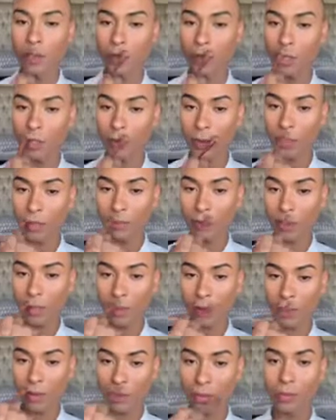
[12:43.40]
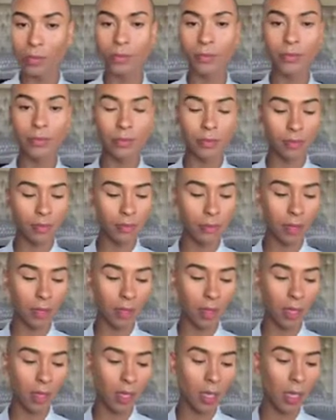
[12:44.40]
Then on the cupid's bow,
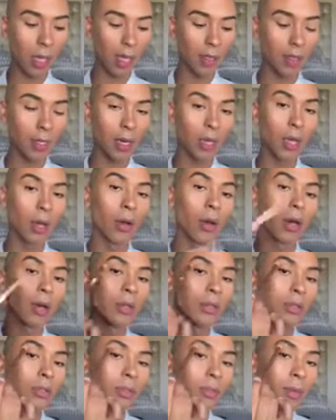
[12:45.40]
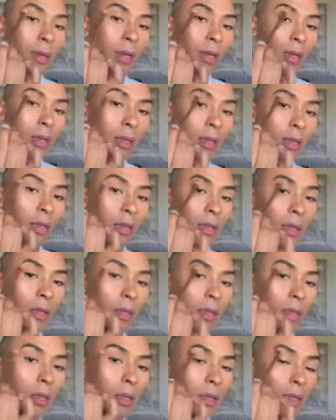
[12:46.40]
and then I go onto my
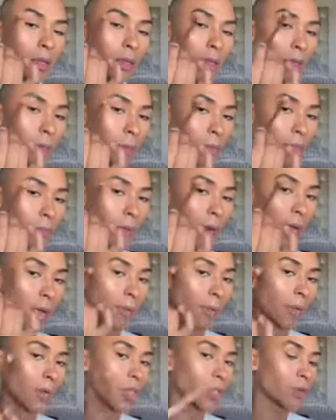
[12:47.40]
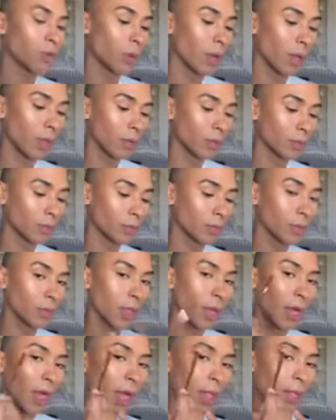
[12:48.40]
brow bone as
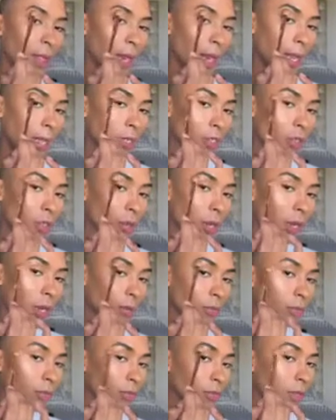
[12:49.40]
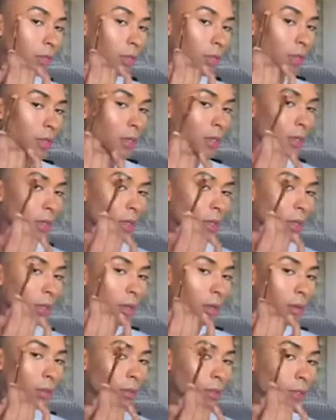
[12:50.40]
well. And then I like to create a
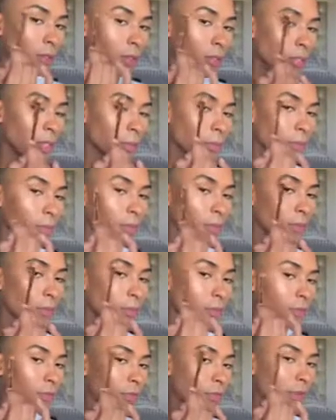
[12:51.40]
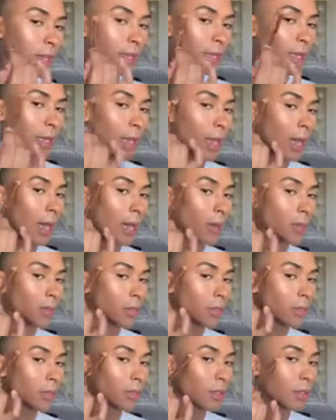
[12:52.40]
V because I'm flicking
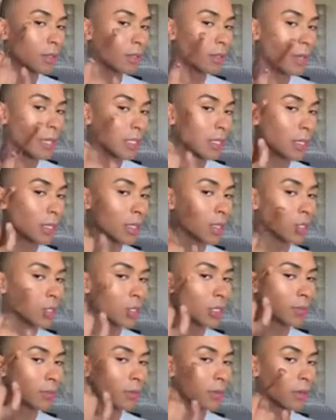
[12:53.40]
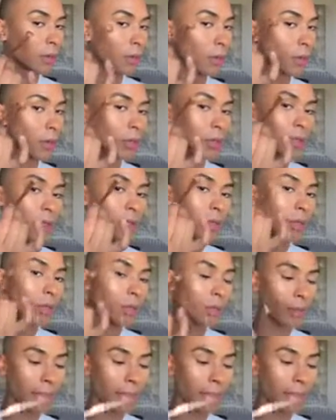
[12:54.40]
it out, meeting the cheekbone.